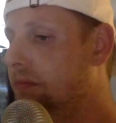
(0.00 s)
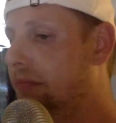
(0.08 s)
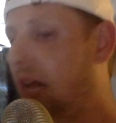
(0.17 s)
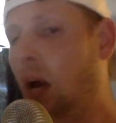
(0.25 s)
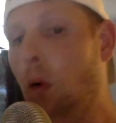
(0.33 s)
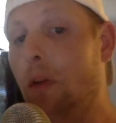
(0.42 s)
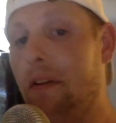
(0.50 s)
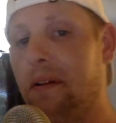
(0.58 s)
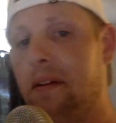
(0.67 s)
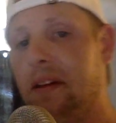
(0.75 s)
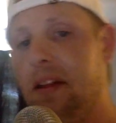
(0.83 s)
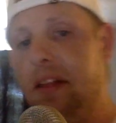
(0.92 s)
However,
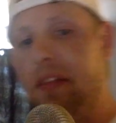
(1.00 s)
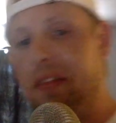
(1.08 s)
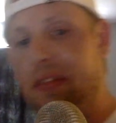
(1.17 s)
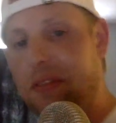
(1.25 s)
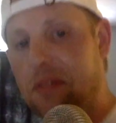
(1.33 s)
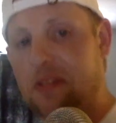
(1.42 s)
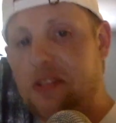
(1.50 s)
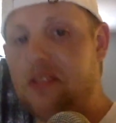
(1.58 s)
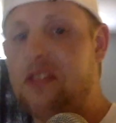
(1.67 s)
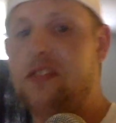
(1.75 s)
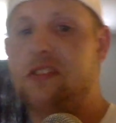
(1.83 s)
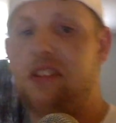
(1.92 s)
there's
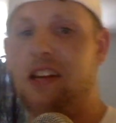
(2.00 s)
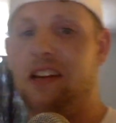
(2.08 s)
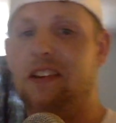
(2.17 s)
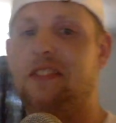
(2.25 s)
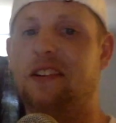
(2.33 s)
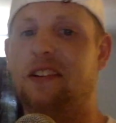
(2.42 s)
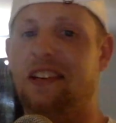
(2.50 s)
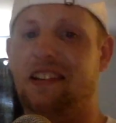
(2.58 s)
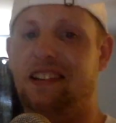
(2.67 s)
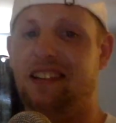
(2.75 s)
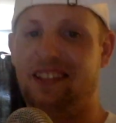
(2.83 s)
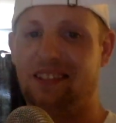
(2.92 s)
this...
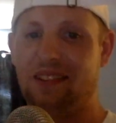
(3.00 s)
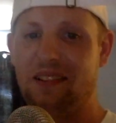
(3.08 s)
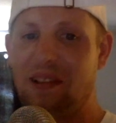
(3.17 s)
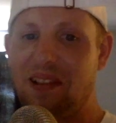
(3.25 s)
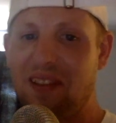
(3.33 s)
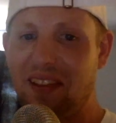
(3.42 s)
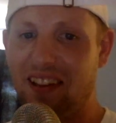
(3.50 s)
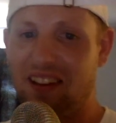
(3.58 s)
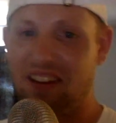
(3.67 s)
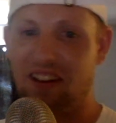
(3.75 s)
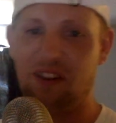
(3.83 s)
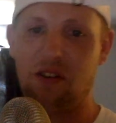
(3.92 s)
I
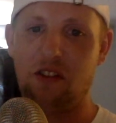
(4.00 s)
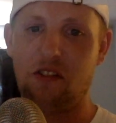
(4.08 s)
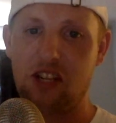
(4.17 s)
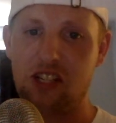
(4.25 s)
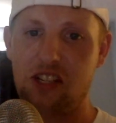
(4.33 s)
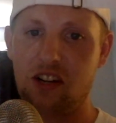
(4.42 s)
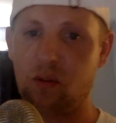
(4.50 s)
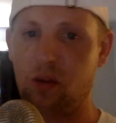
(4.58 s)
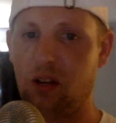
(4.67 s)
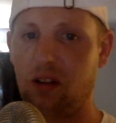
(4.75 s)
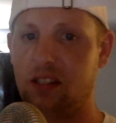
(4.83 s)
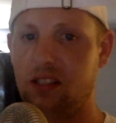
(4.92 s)
don't know if I should talk
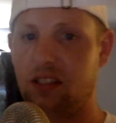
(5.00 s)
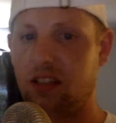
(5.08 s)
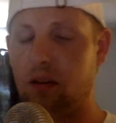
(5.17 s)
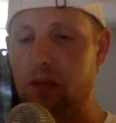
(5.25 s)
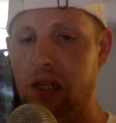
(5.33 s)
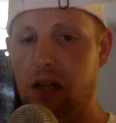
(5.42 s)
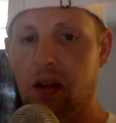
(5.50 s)
about it because it's kind of mean.